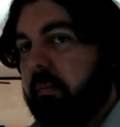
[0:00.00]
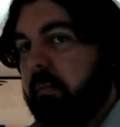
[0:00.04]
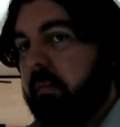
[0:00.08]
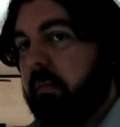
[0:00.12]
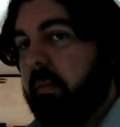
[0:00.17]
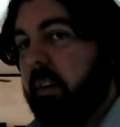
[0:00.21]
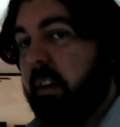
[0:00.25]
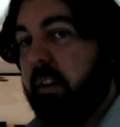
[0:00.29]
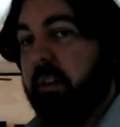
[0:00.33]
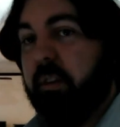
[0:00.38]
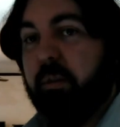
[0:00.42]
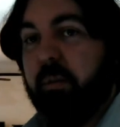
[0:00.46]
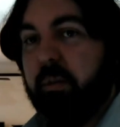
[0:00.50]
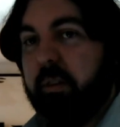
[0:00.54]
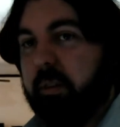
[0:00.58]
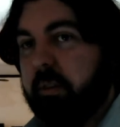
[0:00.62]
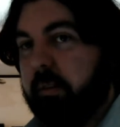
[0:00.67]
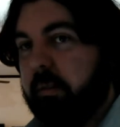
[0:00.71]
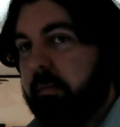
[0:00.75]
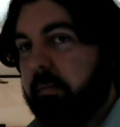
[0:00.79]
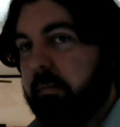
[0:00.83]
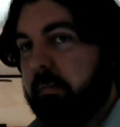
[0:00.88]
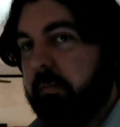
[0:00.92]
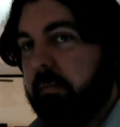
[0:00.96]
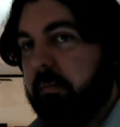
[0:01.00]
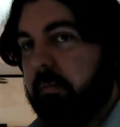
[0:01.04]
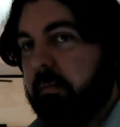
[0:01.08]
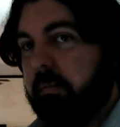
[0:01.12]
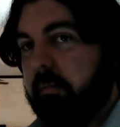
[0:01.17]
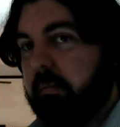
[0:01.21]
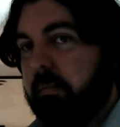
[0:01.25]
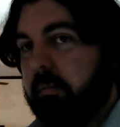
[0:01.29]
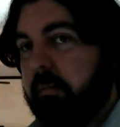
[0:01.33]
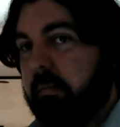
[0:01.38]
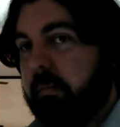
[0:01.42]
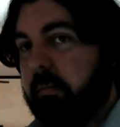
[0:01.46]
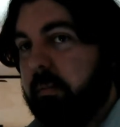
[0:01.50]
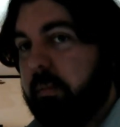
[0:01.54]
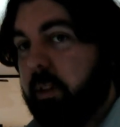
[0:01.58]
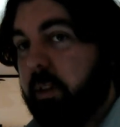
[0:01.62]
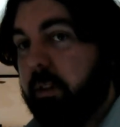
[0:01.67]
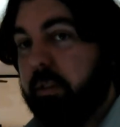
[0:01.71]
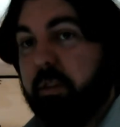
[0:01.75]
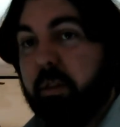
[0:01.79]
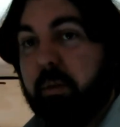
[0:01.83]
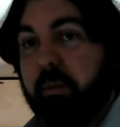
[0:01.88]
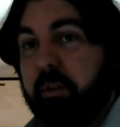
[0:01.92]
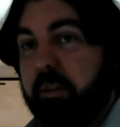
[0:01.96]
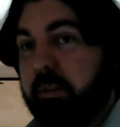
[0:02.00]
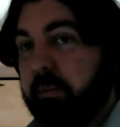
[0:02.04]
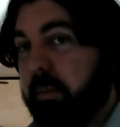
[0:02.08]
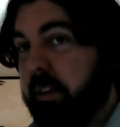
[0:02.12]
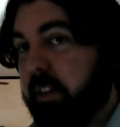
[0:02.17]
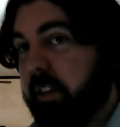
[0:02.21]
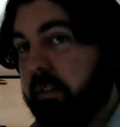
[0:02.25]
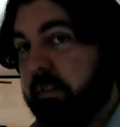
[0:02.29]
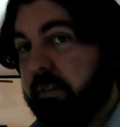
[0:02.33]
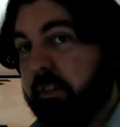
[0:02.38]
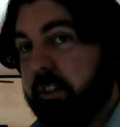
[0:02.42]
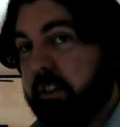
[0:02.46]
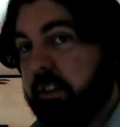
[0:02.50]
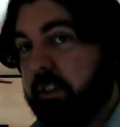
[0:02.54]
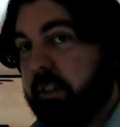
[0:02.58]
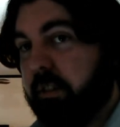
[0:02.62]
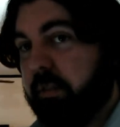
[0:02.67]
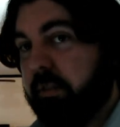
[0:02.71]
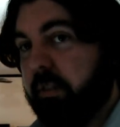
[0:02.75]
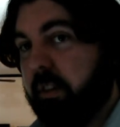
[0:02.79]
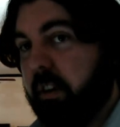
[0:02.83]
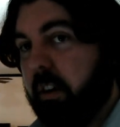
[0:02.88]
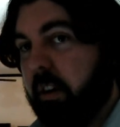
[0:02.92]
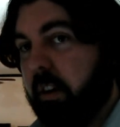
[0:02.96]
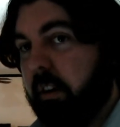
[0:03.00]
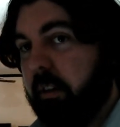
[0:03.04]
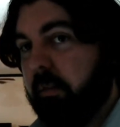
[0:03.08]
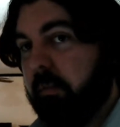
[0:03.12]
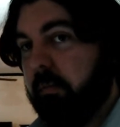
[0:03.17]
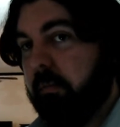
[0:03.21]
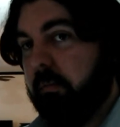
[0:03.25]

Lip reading: I knew it. There's always bigger fish to fry.